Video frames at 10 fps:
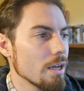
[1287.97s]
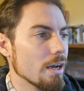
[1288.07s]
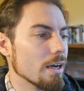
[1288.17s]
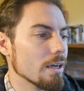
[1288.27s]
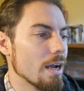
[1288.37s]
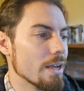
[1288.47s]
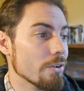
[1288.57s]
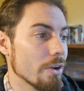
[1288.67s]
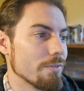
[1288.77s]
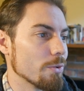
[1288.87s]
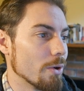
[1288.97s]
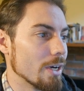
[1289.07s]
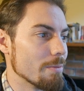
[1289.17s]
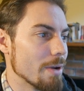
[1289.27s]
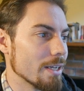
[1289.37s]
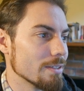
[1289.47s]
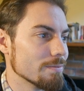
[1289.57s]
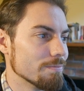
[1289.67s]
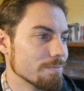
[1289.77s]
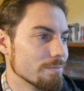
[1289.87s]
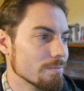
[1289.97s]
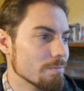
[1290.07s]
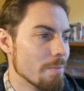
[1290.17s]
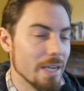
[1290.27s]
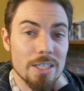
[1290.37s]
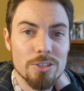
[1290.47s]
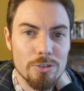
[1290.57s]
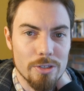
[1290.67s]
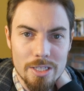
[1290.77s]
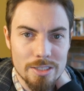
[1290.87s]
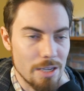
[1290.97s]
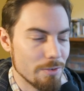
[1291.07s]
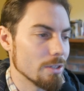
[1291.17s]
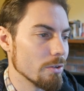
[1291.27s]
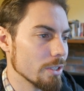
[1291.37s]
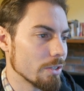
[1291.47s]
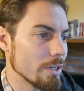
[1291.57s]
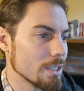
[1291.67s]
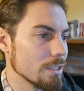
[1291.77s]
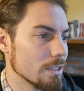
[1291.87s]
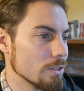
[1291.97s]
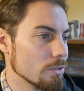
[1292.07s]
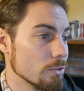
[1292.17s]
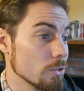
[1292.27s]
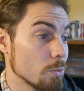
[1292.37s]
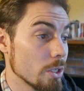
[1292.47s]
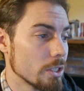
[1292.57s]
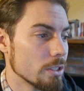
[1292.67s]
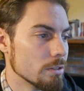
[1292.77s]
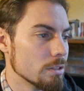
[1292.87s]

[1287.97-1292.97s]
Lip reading: and not have to worry about making sure that they're saving and loading correctly. They should all just work.